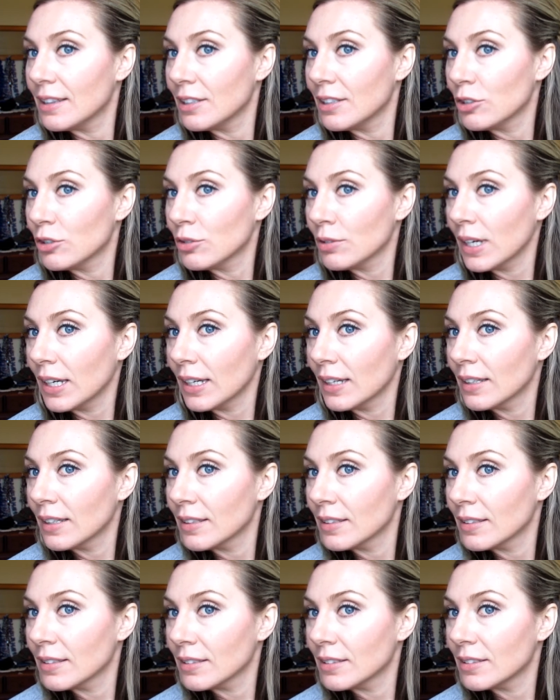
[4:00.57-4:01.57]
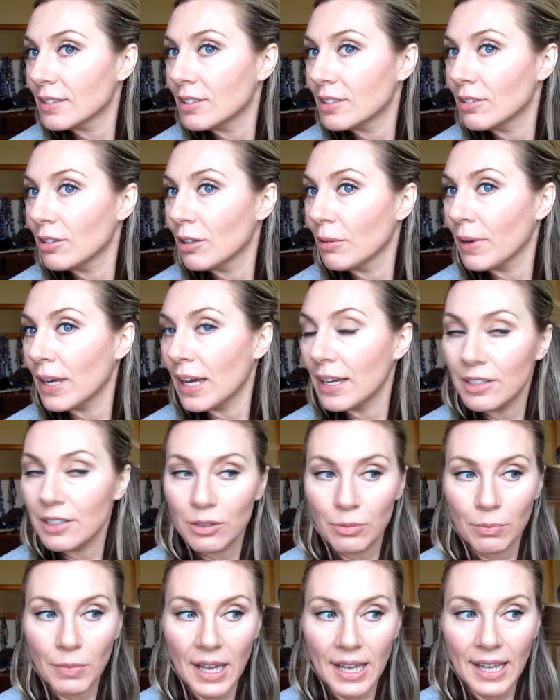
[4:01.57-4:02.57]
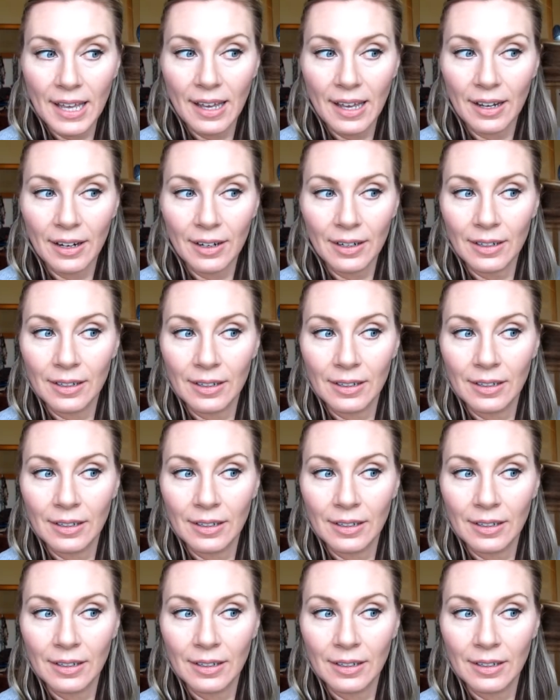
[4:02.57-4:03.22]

the trick to the way I do my hair